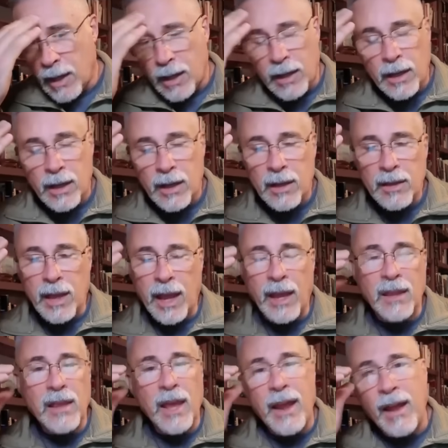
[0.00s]

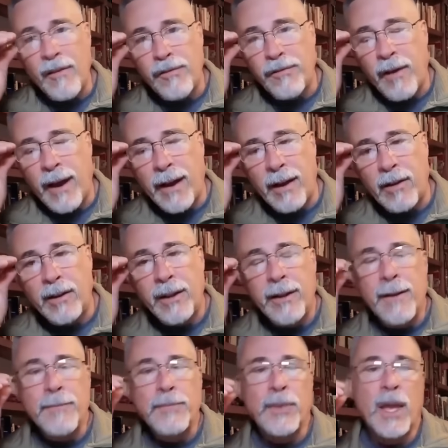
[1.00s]
They have fired
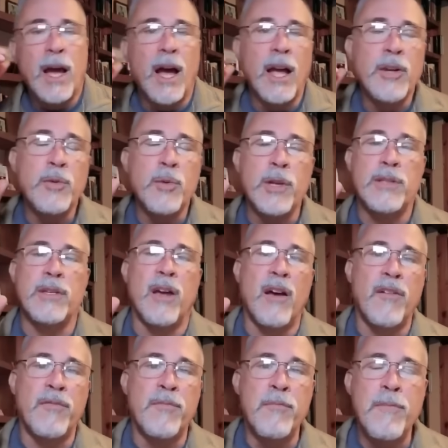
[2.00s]
hundreds
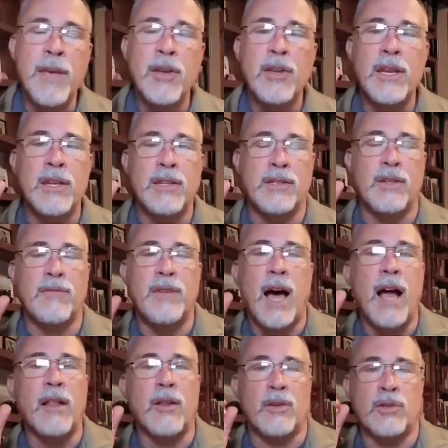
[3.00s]
of millions of
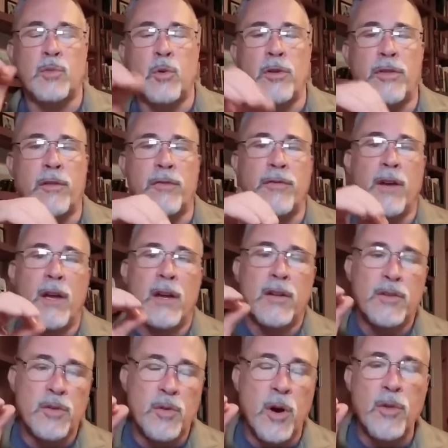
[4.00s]
dollars worth of
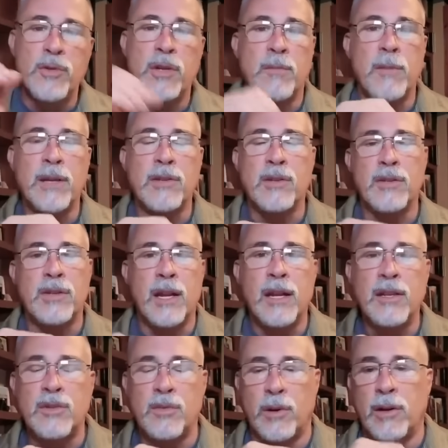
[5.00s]
drones and missiles at
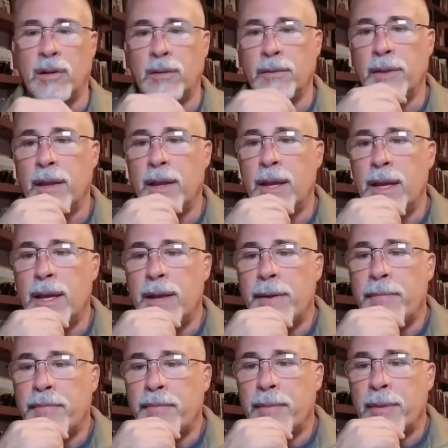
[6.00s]
Israel.
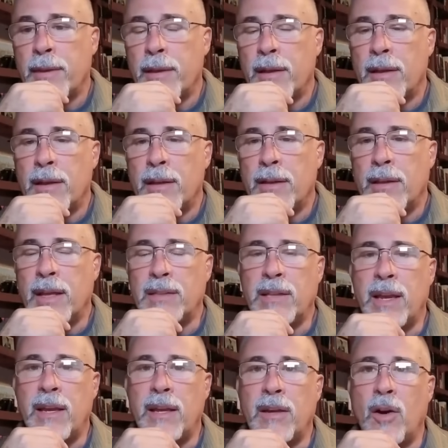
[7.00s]
They
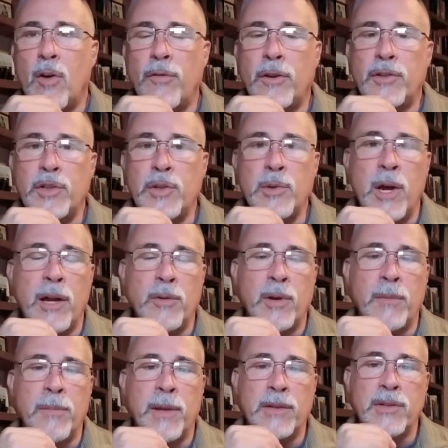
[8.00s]
say over
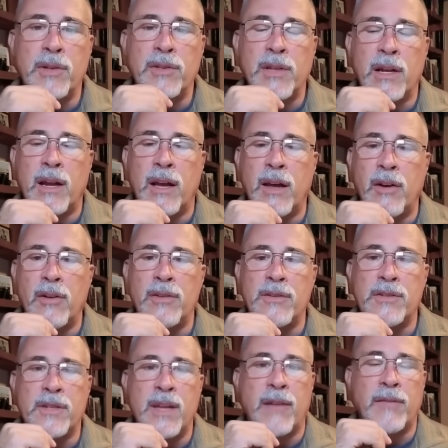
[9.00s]
200 missiles and
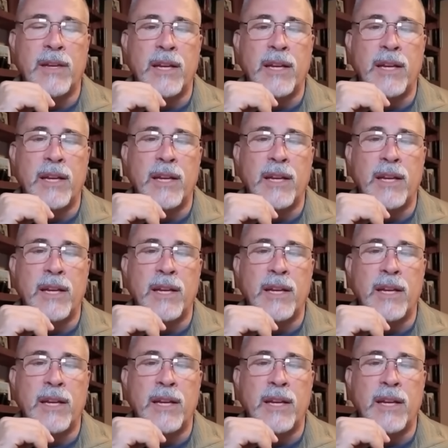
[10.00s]
170